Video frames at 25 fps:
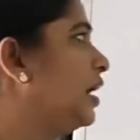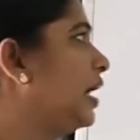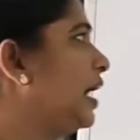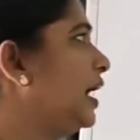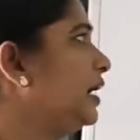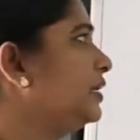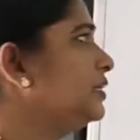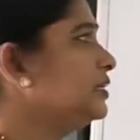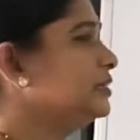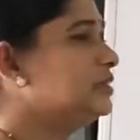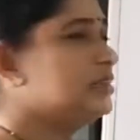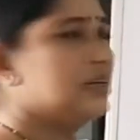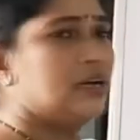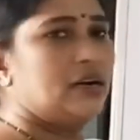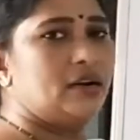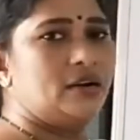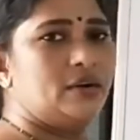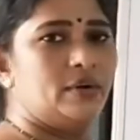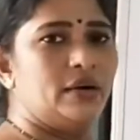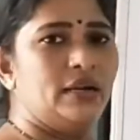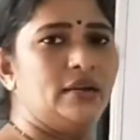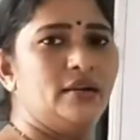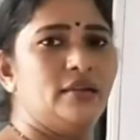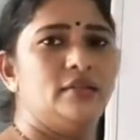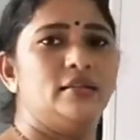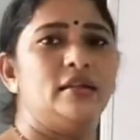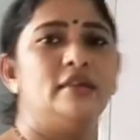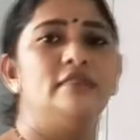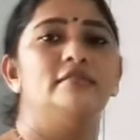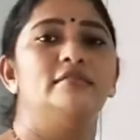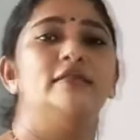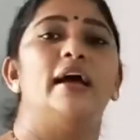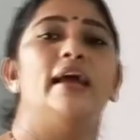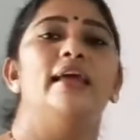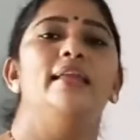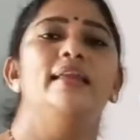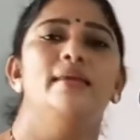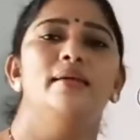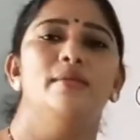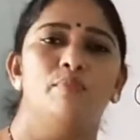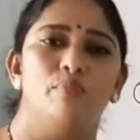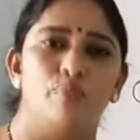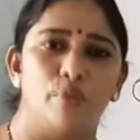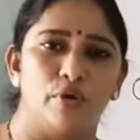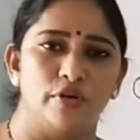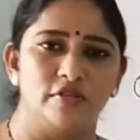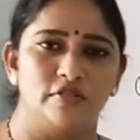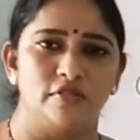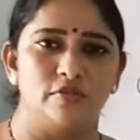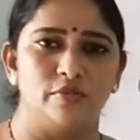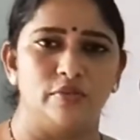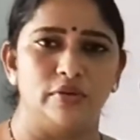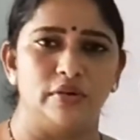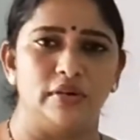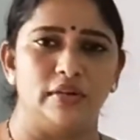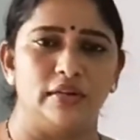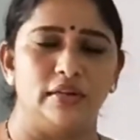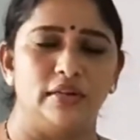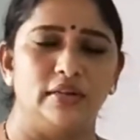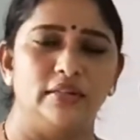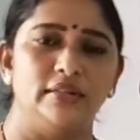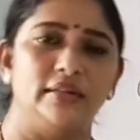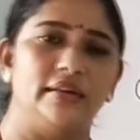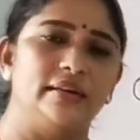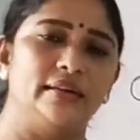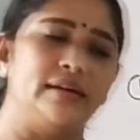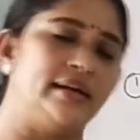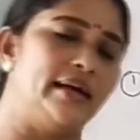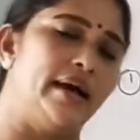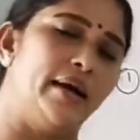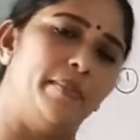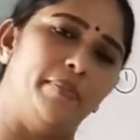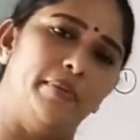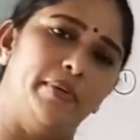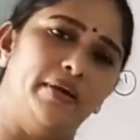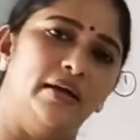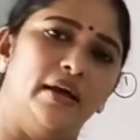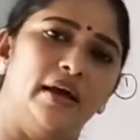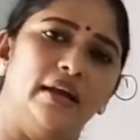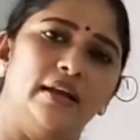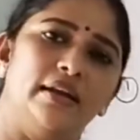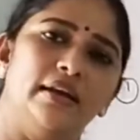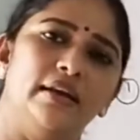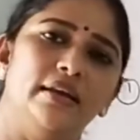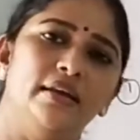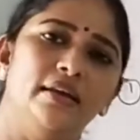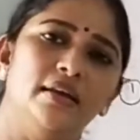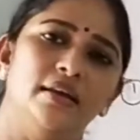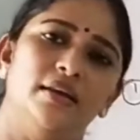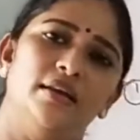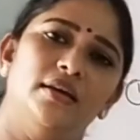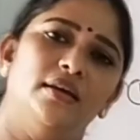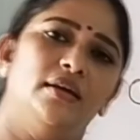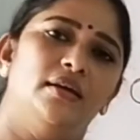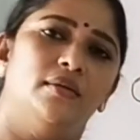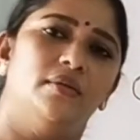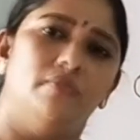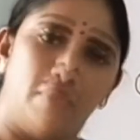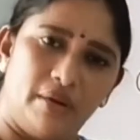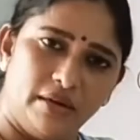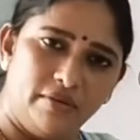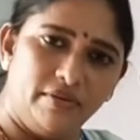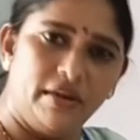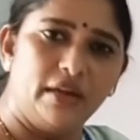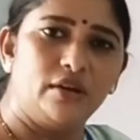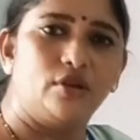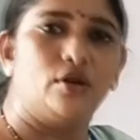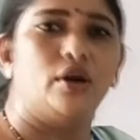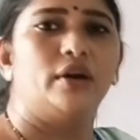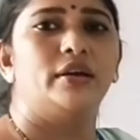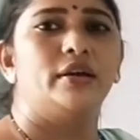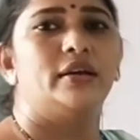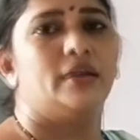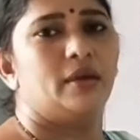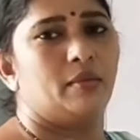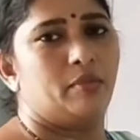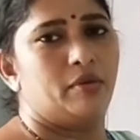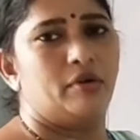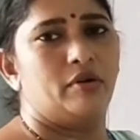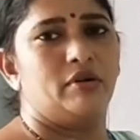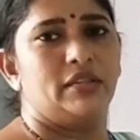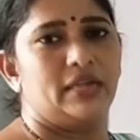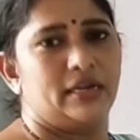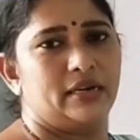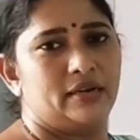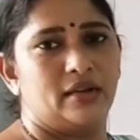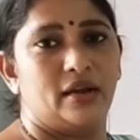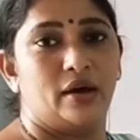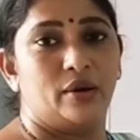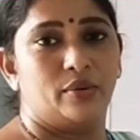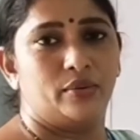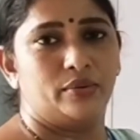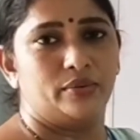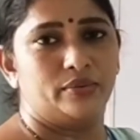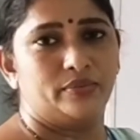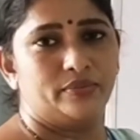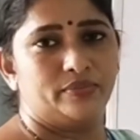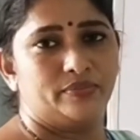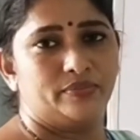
And the third one, that is highly impossible, that had happened already, but we are talking about that now.